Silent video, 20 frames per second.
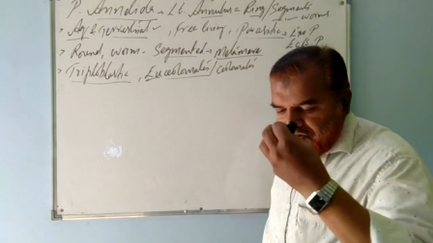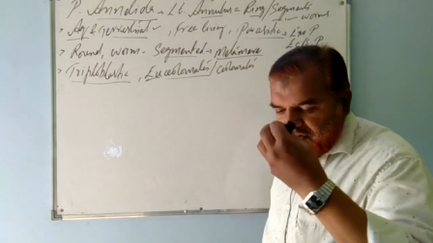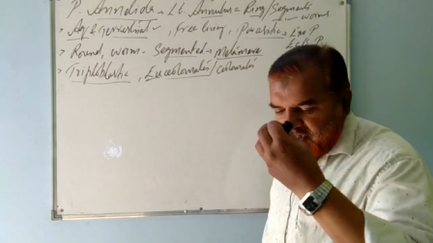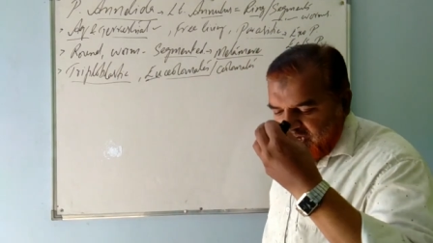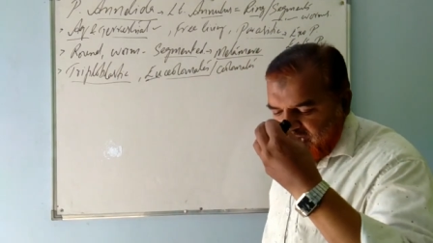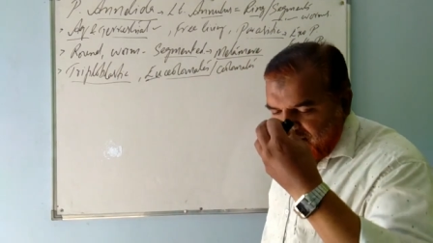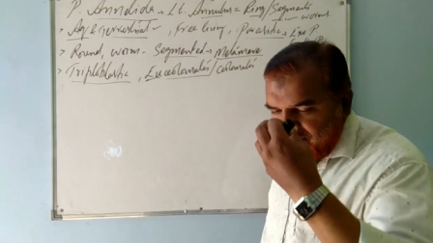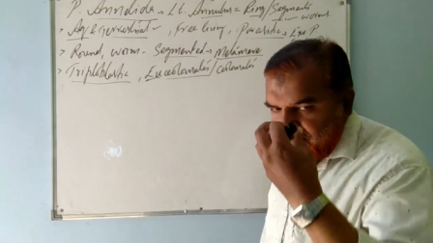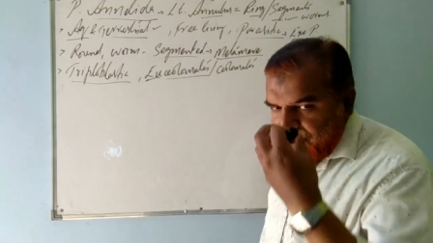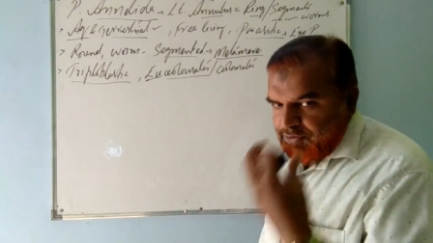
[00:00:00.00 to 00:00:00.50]
They
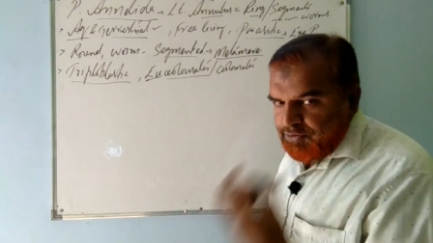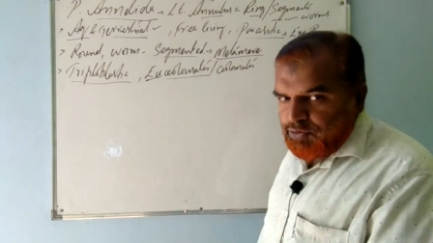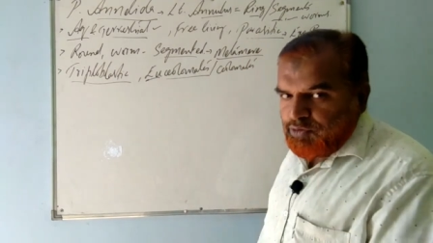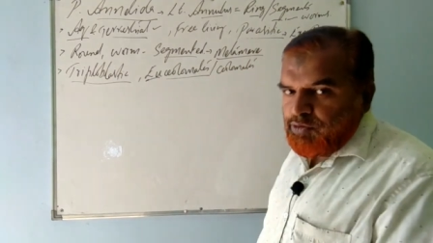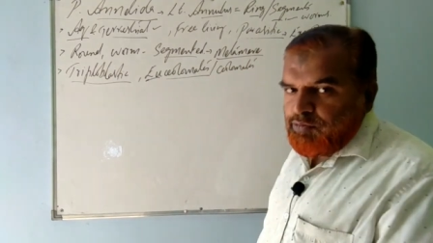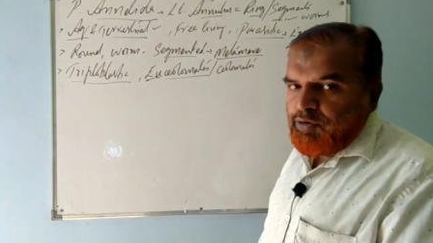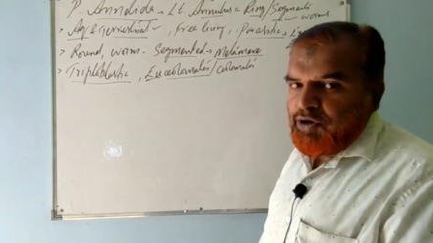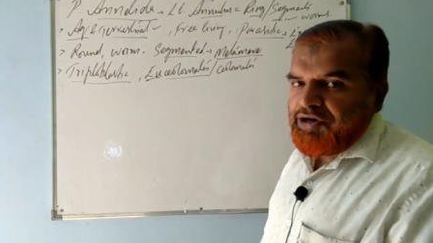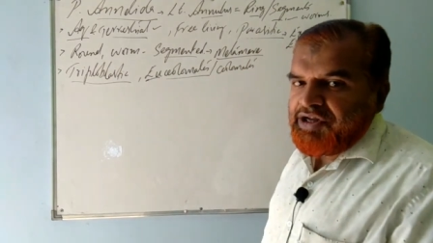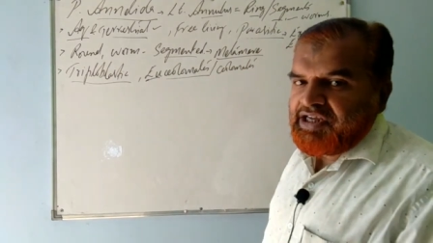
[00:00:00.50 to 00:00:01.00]
have a
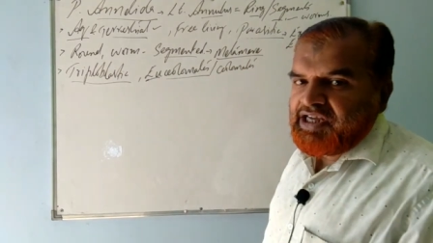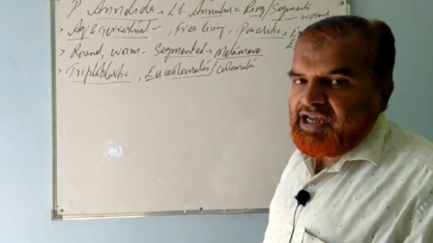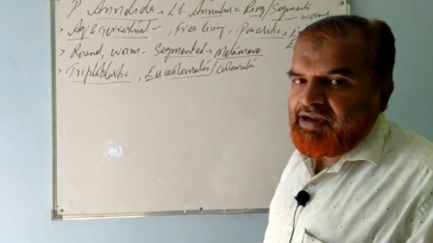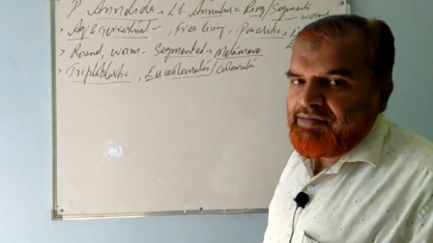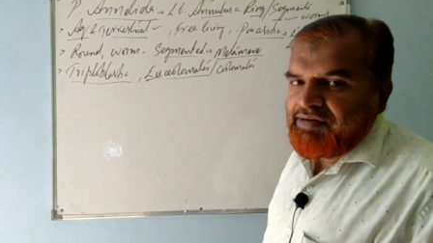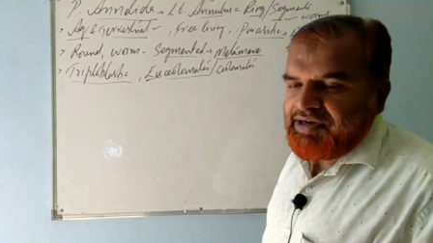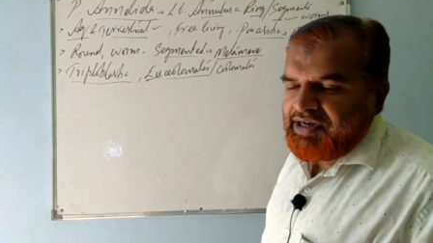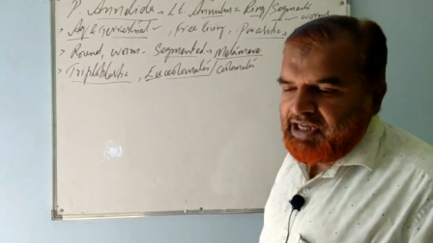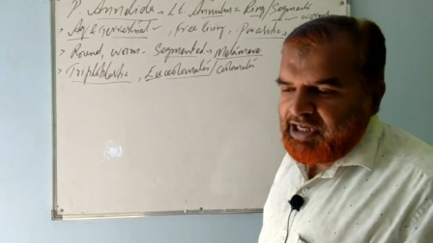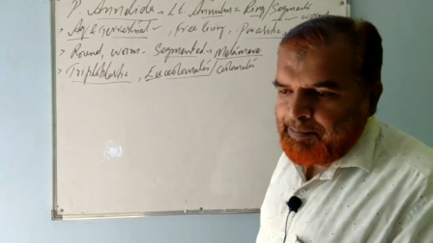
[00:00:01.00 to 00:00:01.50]
true body
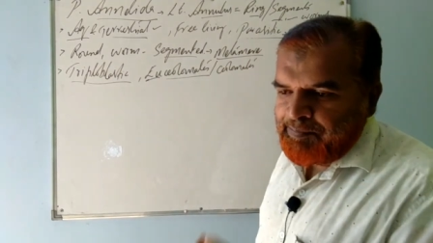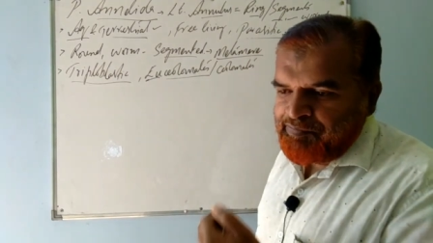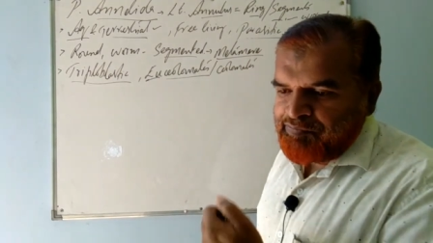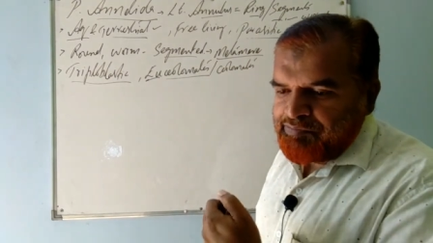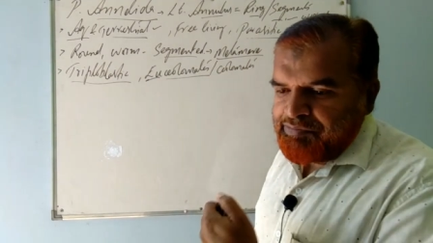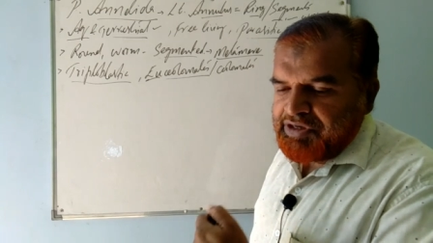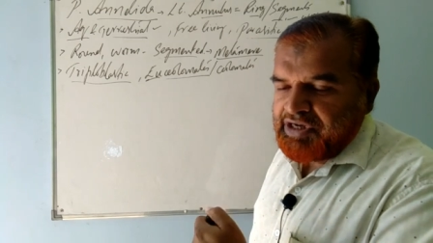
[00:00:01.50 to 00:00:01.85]
cavity,